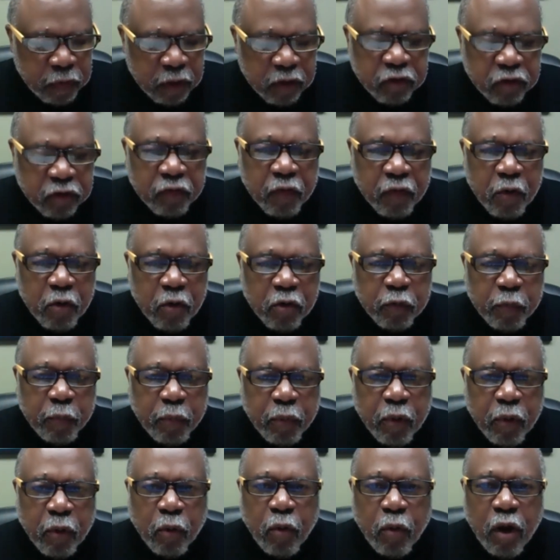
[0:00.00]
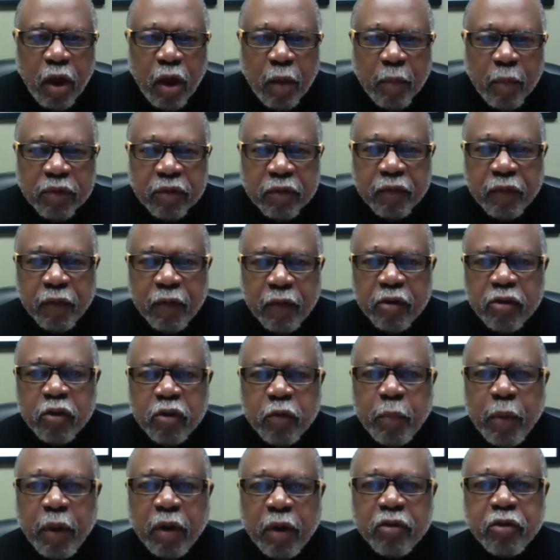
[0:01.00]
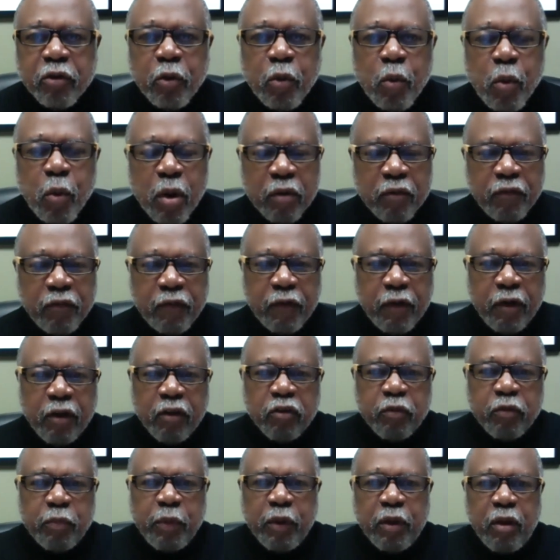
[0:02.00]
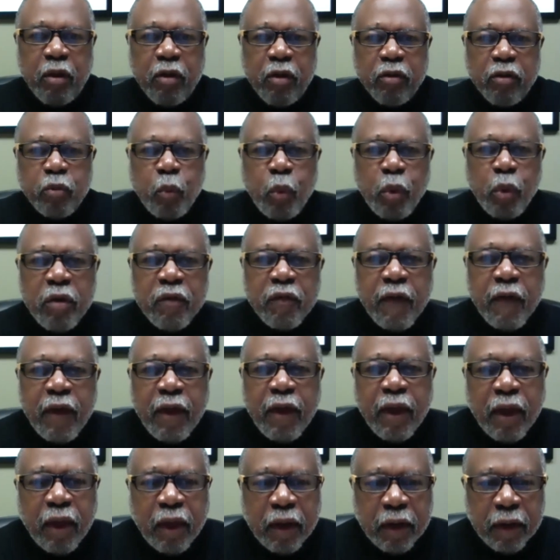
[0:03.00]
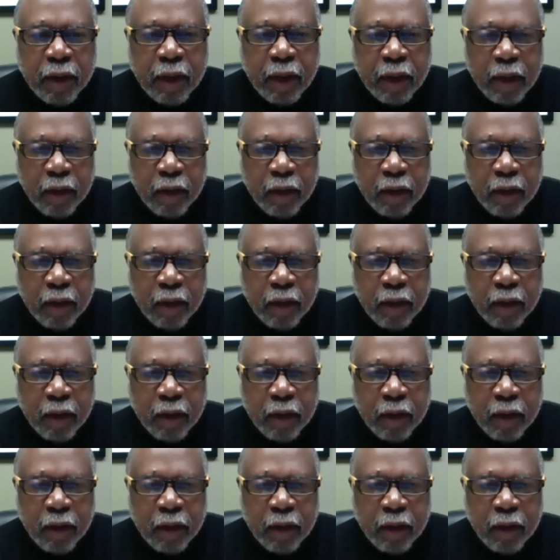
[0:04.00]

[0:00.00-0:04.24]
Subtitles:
This first program is a very special one for us because we've had